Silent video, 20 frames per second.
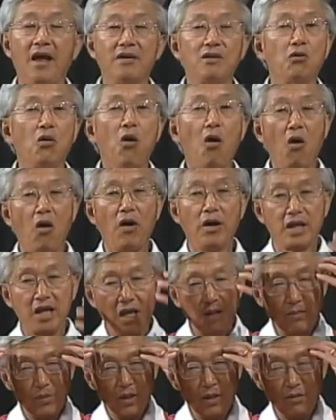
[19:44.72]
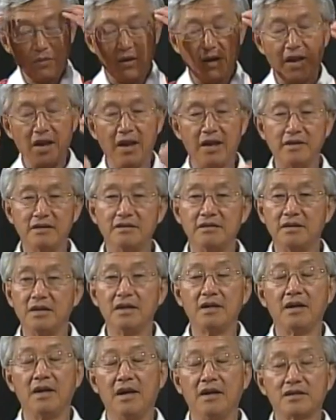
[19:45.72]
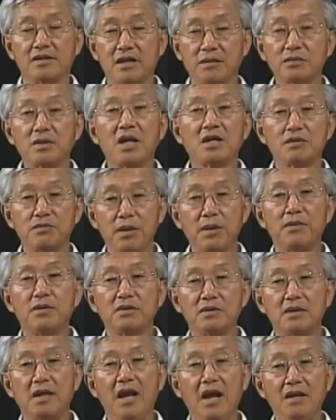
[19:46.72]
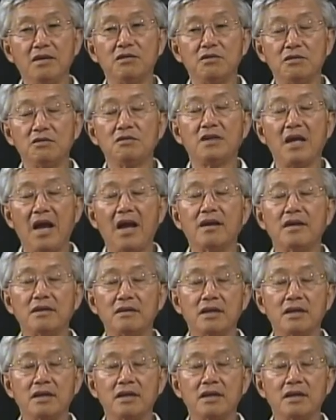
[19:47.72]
or keep in your head. And sometimes people can't do that.